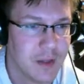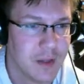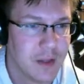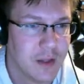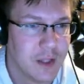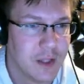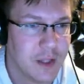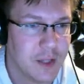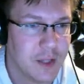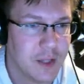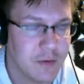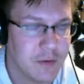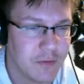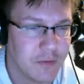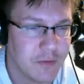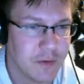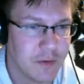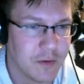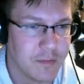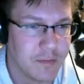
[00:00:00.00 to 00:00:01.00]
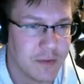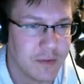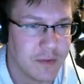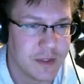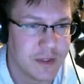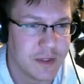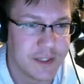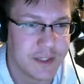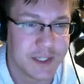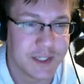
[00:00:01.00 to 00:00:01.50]
Uniform
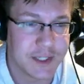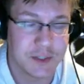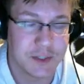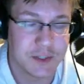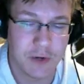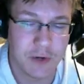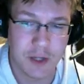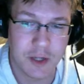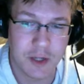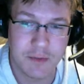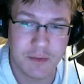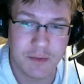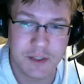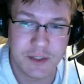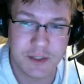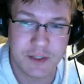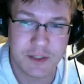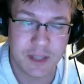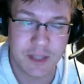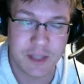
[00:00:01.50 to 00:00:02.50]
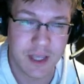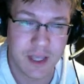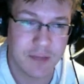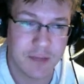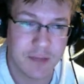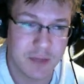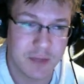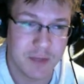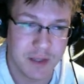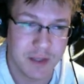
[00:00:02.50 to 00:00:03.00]
takes two arguments, a
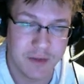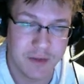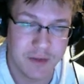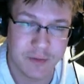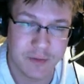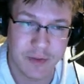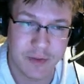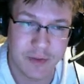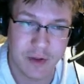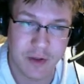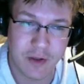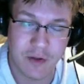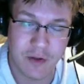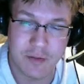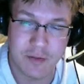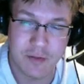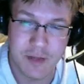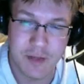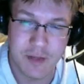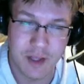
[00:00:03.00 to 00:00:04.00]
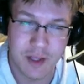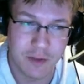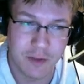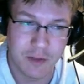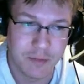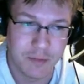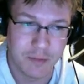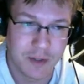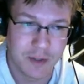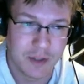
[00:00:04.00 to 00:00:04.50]
and b is what they call them in the
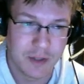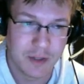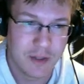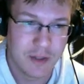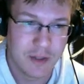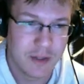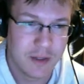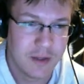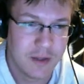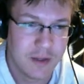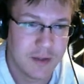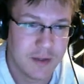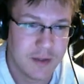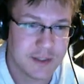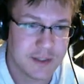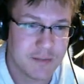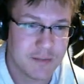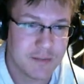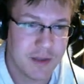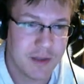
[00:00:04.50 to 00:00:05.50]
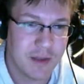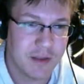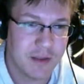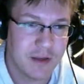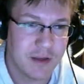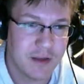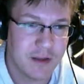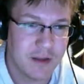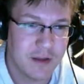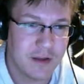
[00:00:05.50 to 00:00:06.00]
help. It's a
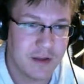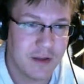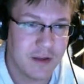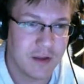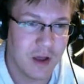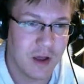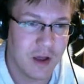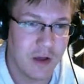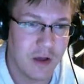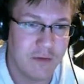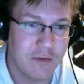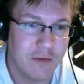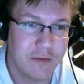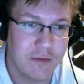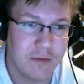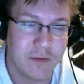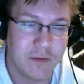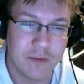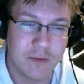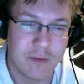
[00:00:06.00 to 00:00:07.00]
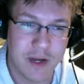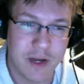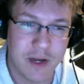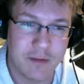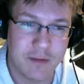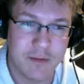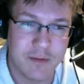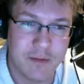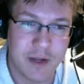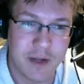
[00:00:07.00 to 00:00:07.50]
method of
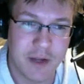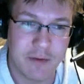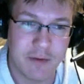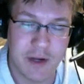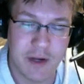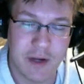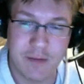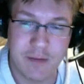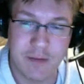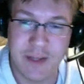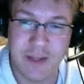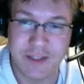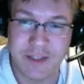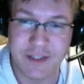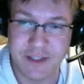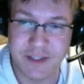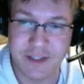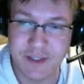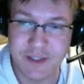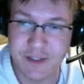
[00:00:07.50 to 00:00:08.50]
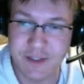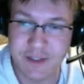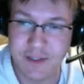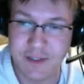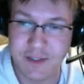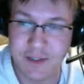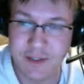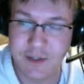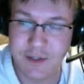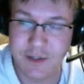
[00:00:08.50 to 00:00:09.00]
random.random instance.
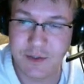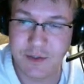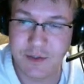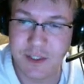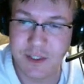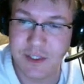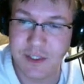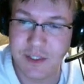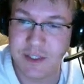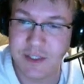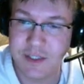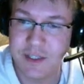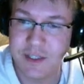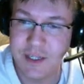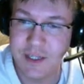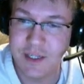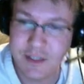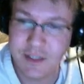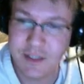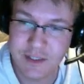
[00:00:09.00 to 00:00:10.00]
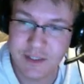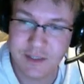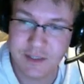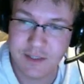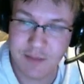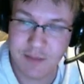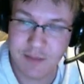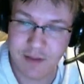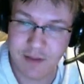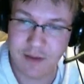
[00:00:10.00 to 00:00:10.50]
So since it's an instance
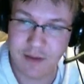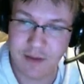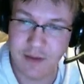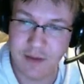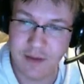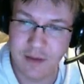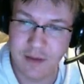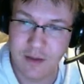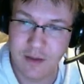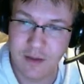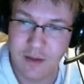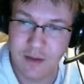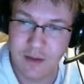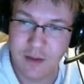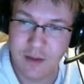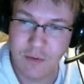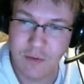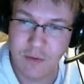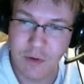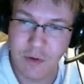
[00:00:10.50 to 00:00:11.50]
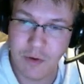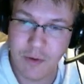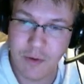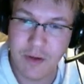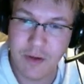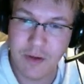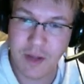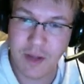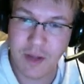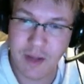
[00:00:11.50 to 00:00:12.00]
method, we're
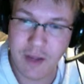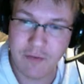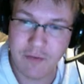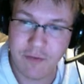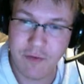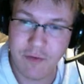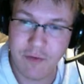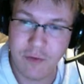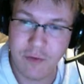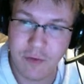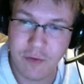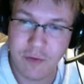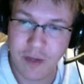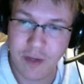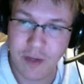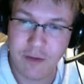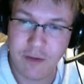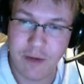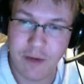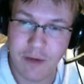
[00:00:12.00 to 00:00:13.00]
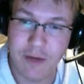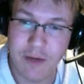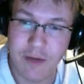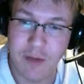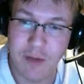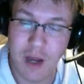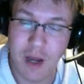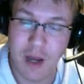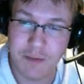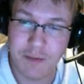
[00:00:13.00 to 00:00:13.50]
going to have to create a random
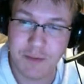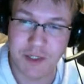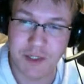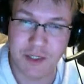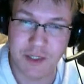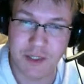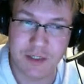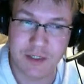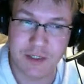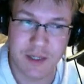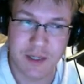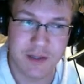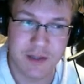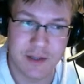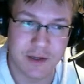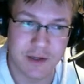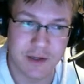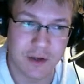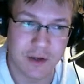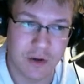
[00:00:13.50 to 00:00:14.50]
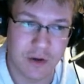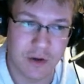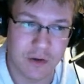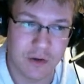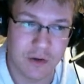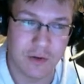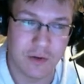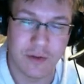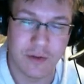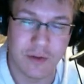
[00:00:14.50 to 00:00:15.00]
object and then
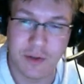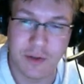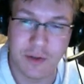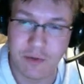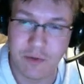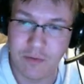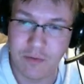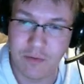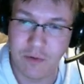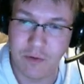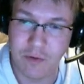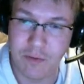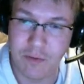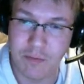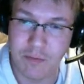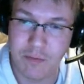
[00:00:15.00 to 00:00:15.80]
call the uniform